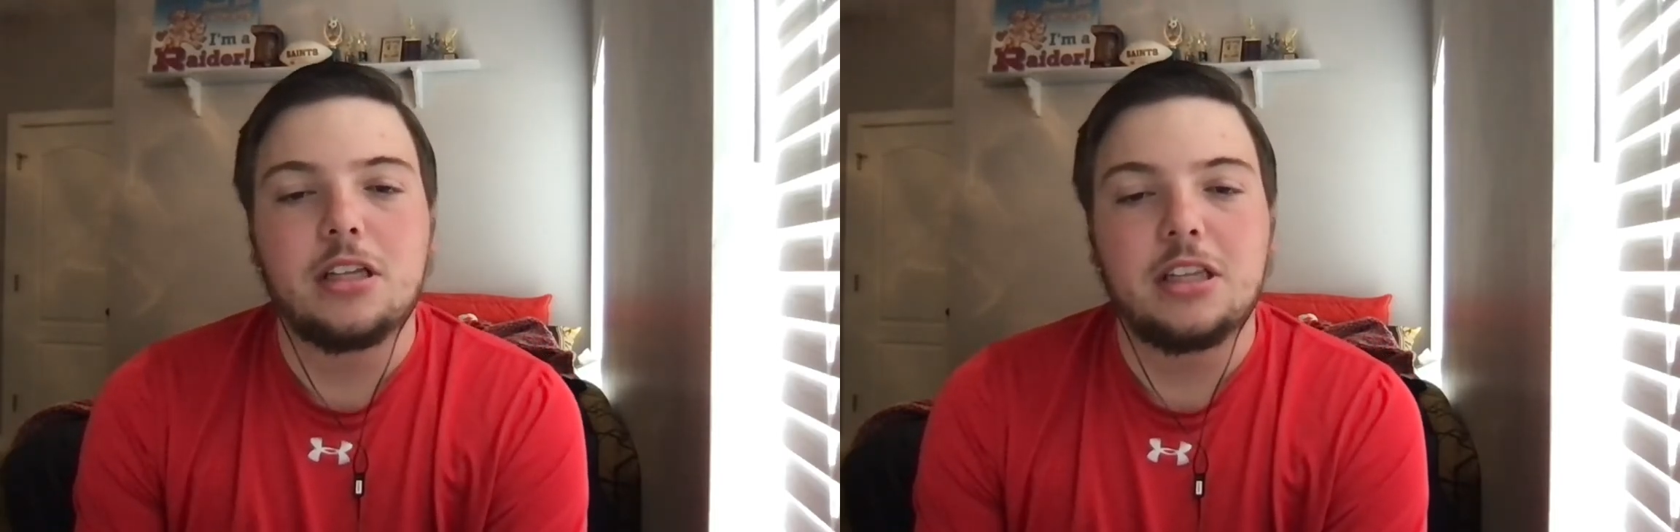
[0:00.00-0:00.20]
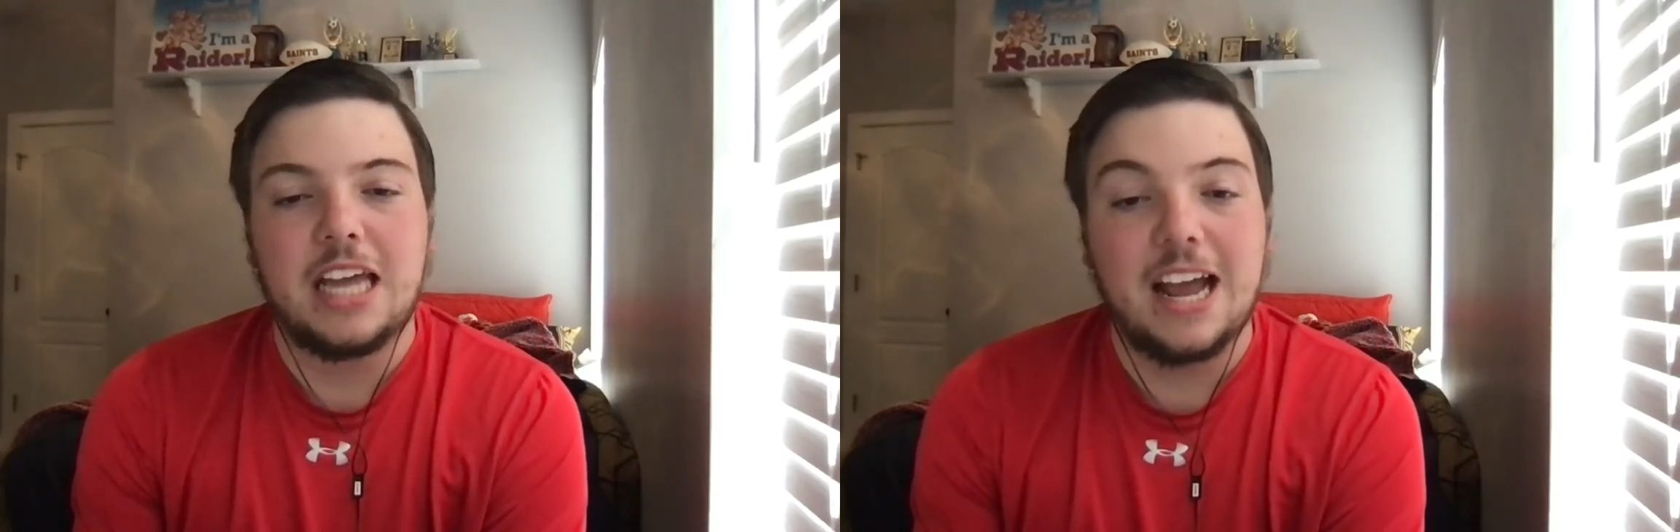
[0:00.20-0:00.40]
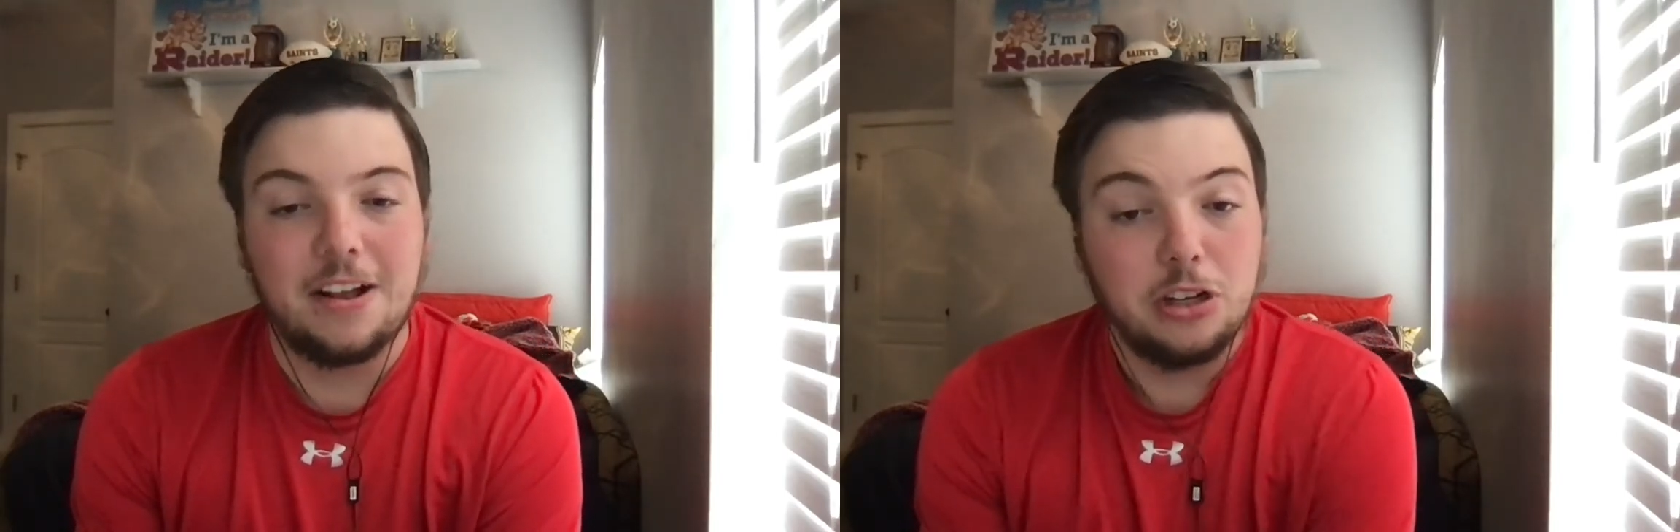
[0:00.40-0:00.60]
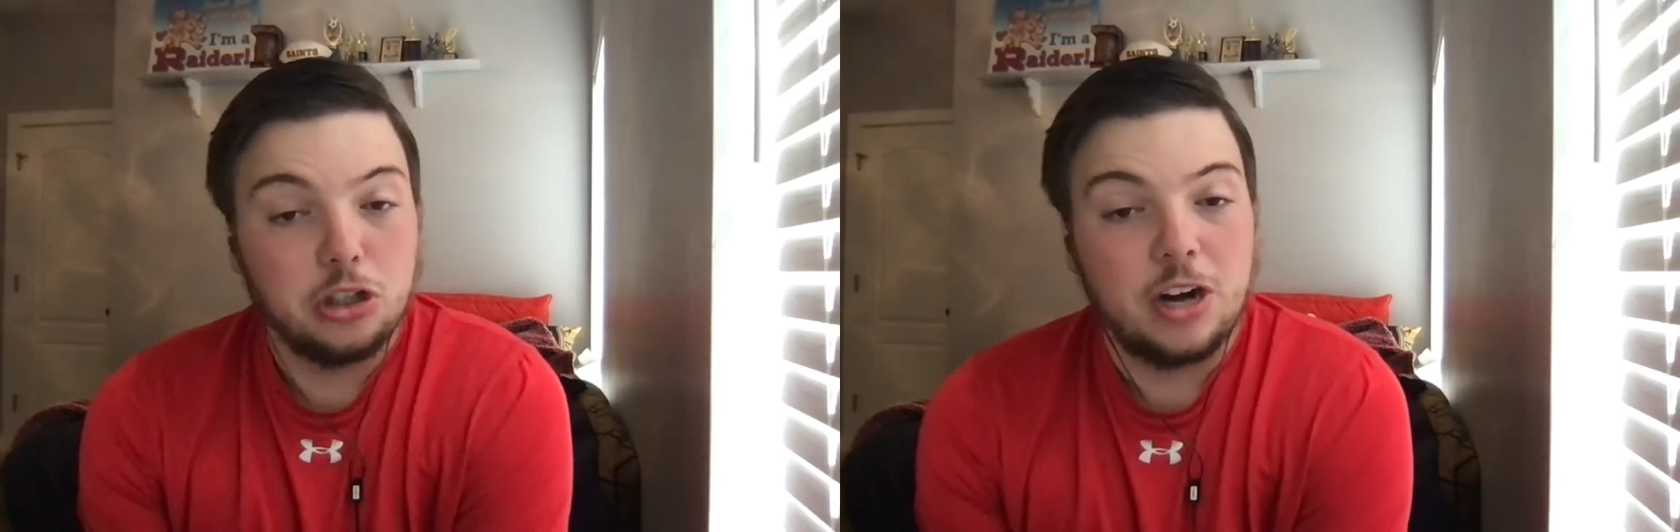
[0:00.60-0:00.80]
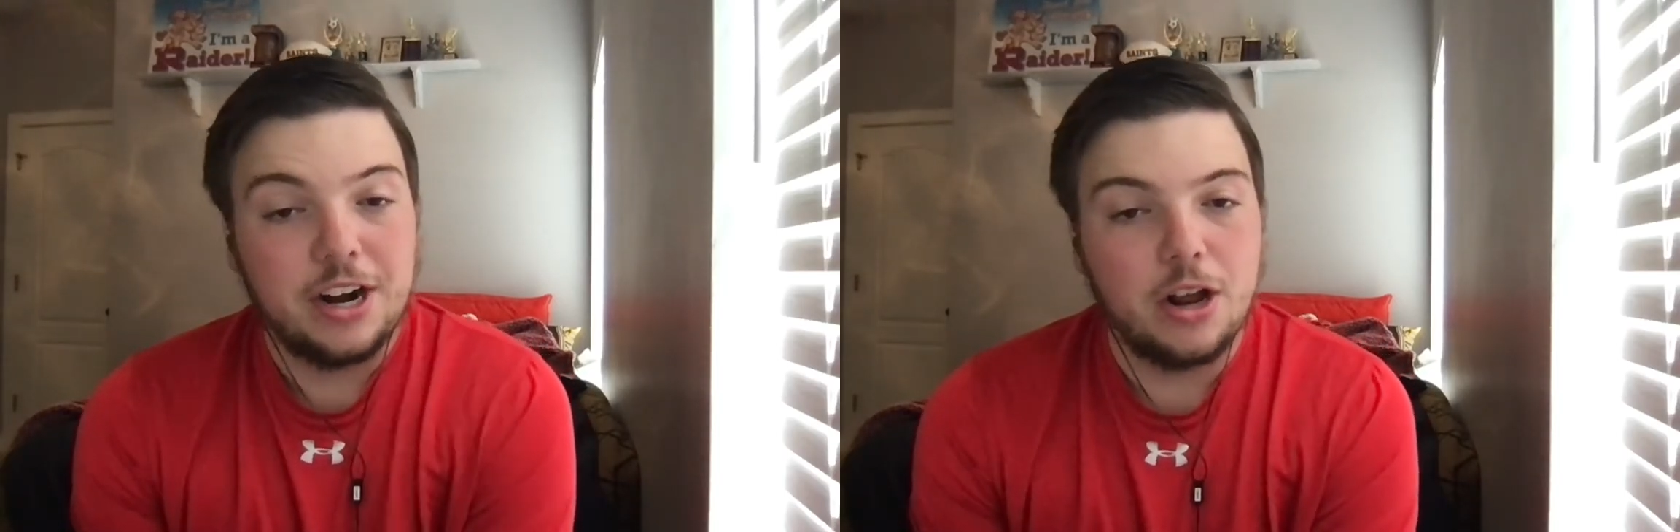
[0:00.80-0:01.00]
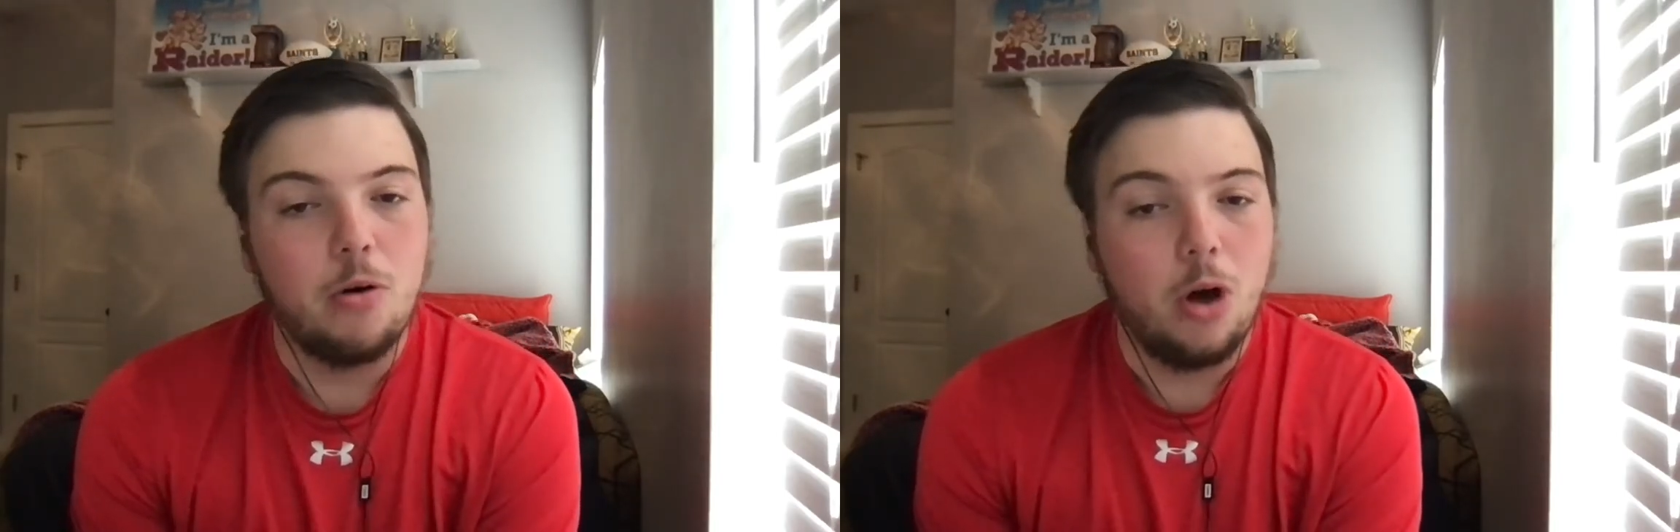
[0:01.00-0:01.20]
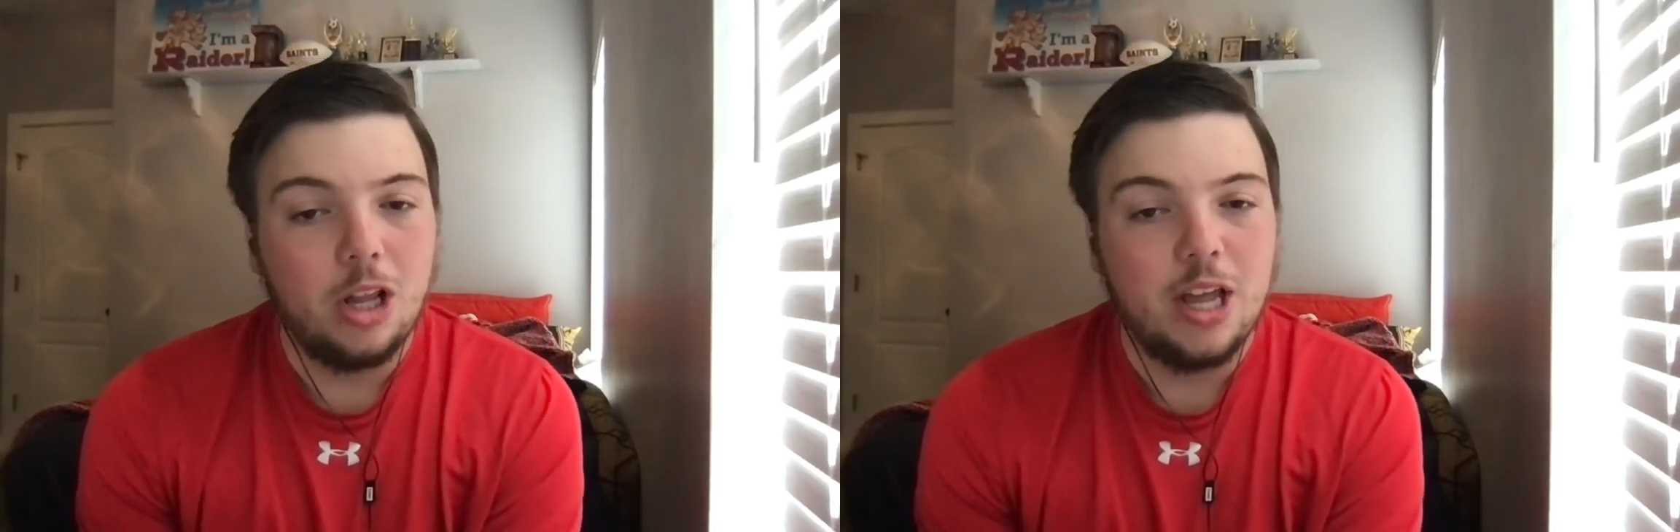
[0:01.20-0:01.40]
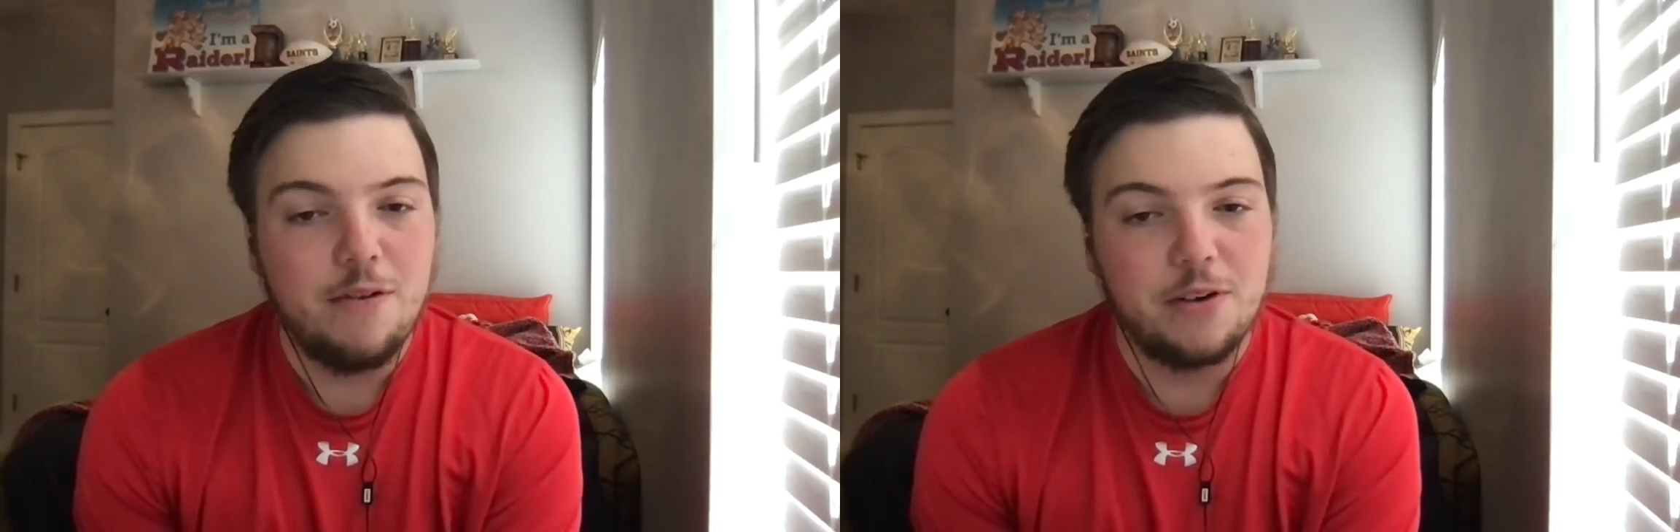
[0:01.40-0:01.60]
they're trying to go all
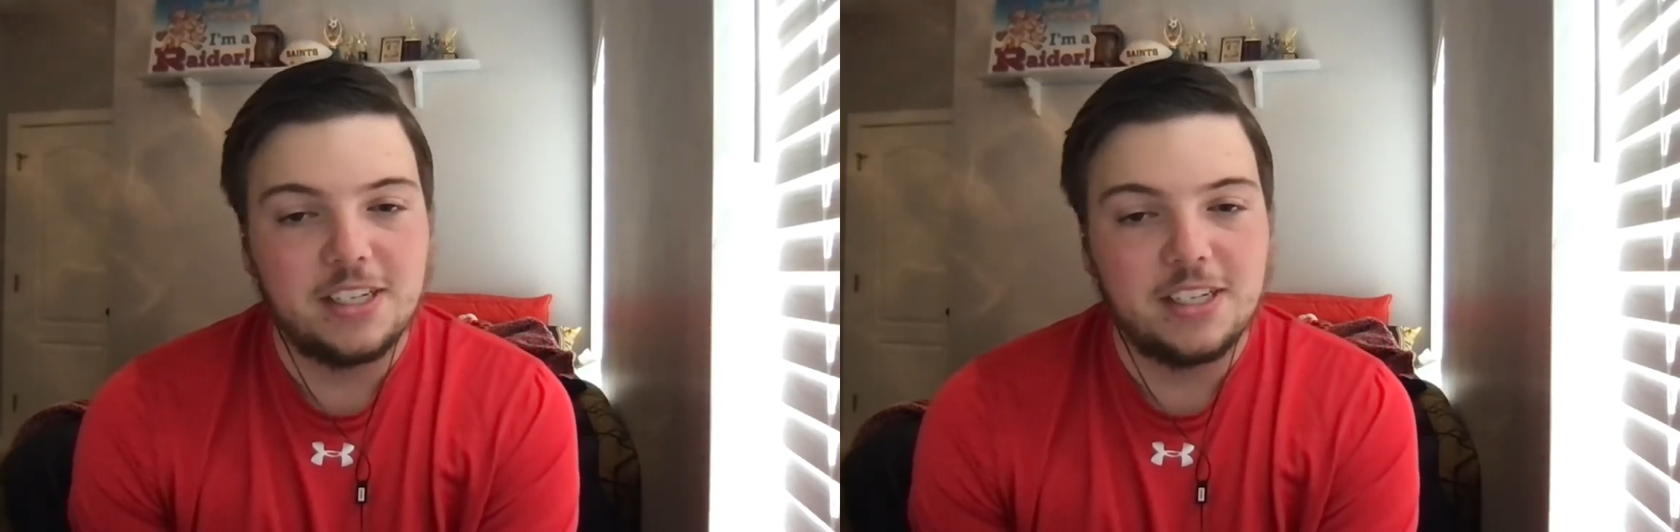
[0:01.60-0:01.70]
in for